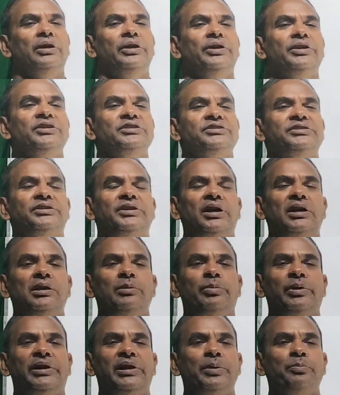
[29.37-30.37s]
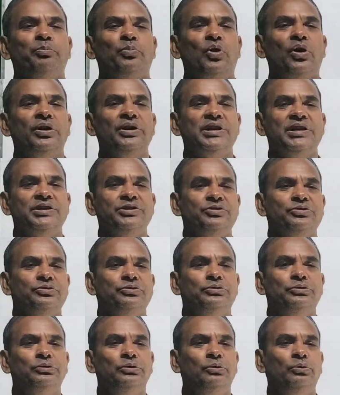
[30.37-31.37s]
it is really very important
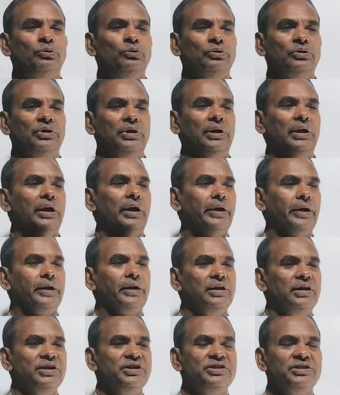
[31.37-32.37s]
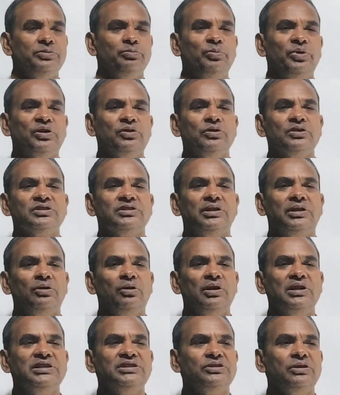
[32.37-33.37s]
to learn English because the
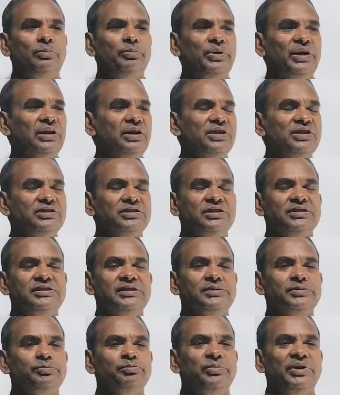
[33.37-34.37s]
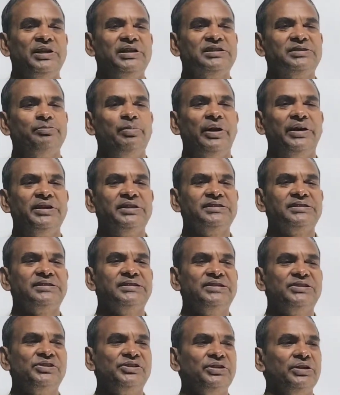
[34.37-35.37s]
knowledge of English is very
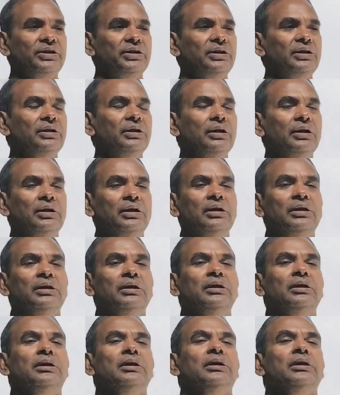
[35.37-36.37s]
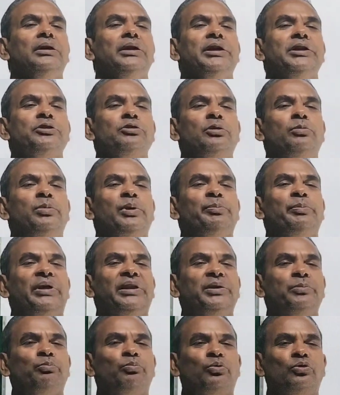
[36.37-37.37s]
essential. It will be
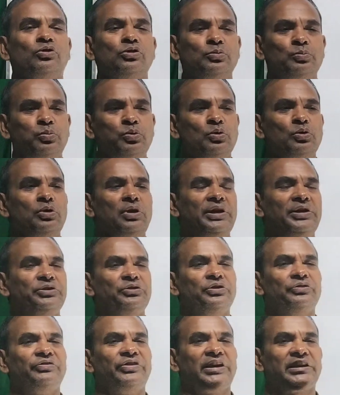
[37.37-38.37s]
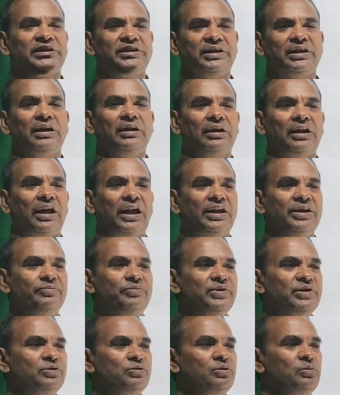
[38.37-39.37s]
very fruitful in your practical
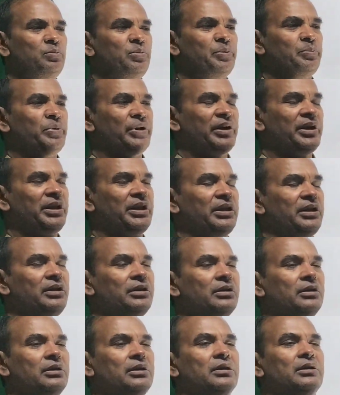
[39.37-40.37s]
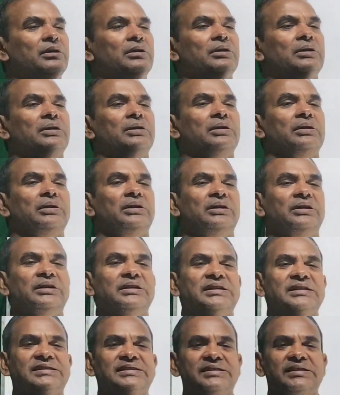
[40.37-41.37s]
life. It will be very
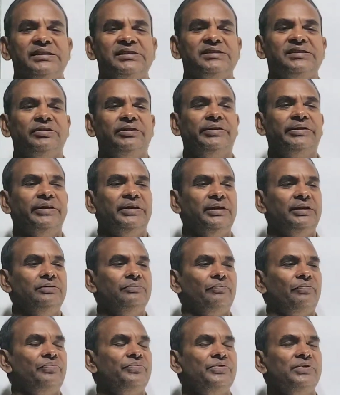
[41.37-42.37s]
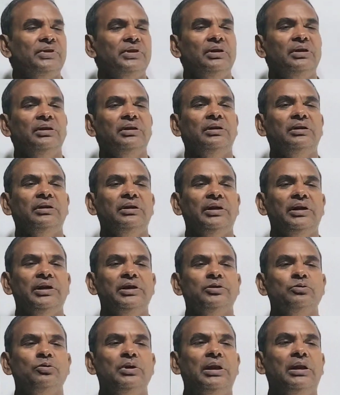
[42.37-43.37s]
necessary.
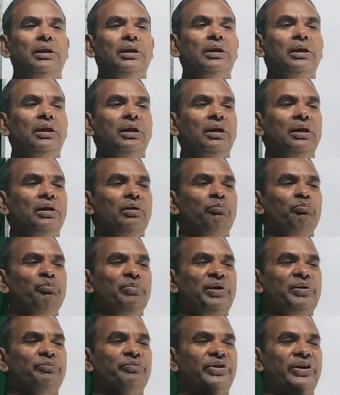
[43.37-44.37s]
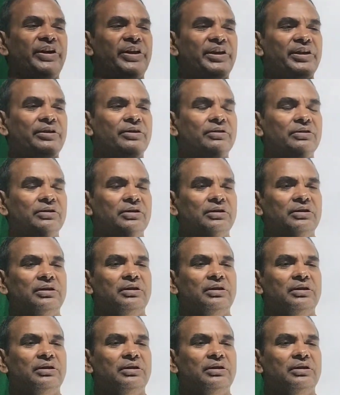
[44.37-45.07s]
It will be very